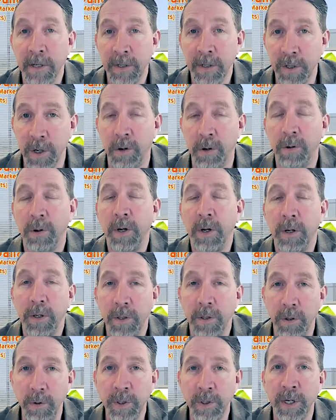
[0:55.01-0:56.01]
So
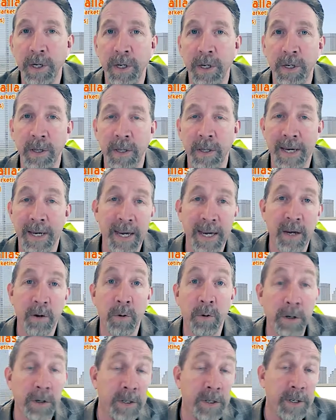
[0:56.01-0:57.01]
using the
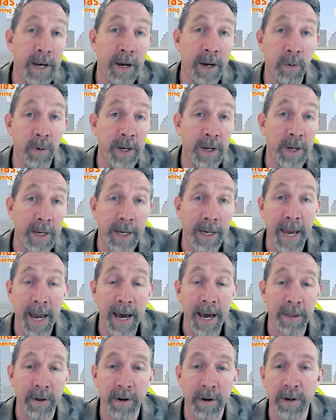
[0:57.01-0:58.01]
keywords that we
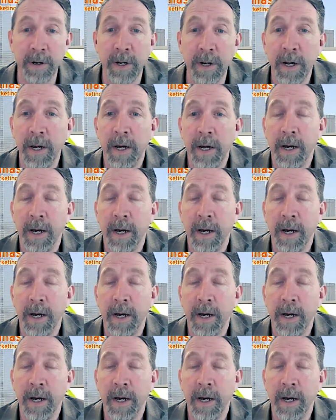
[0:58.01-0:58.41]
gathered,